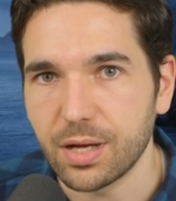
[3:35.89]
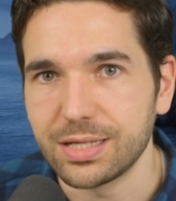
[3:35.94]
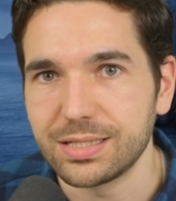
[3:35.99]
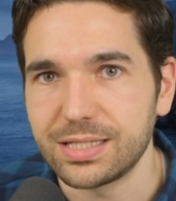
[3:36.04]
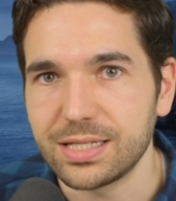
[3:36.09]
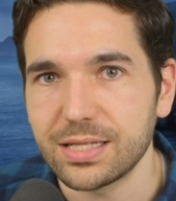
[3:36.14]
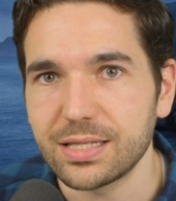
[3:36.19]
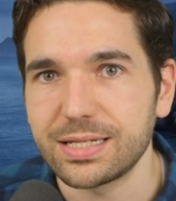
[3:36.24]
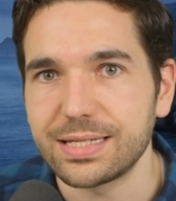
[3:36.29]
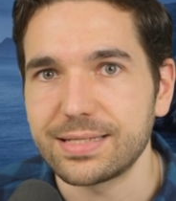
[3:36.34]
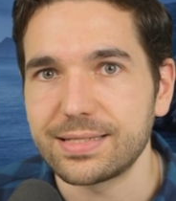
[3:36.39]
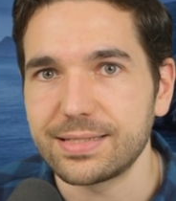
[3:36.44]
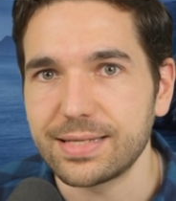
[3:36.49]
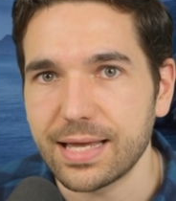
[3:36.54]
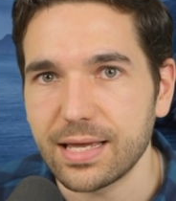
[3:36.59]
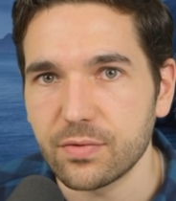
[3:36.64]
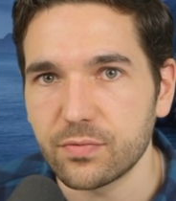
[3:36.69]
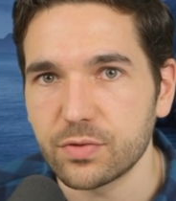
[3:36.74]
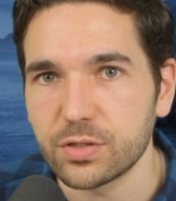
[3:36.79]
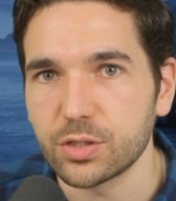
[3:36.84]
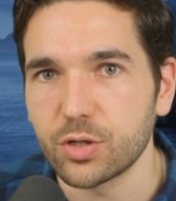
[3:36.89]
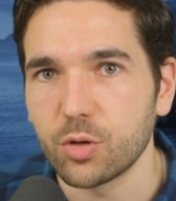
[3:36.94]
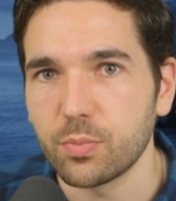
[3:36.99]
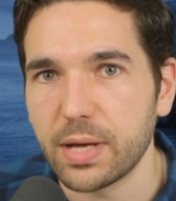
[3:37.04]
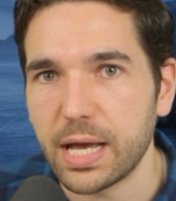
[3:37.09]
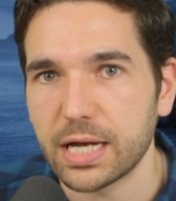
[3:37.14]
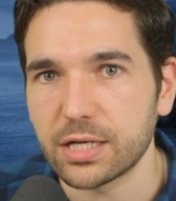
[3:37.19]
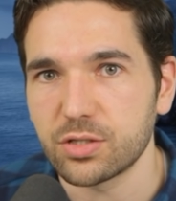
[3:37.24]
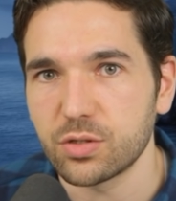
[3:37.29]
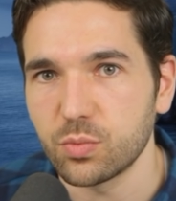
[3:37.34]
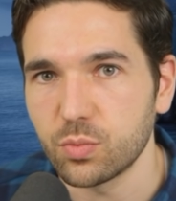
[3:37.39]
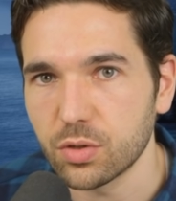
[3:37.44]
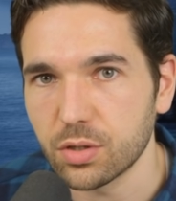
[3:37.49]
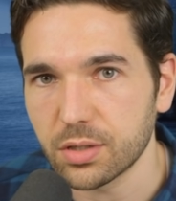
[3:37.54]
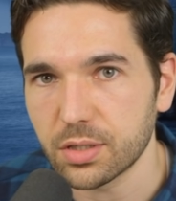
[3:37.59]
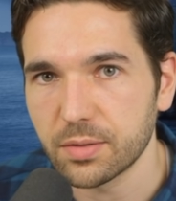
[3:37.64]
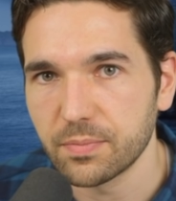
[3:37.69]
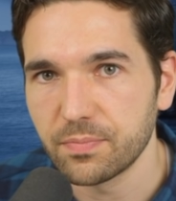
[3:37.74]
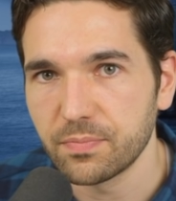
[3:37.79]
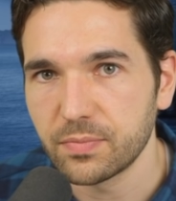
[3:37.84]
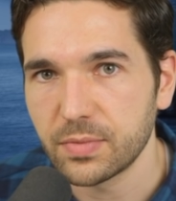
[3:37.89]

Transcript: until it is safe to go back to work.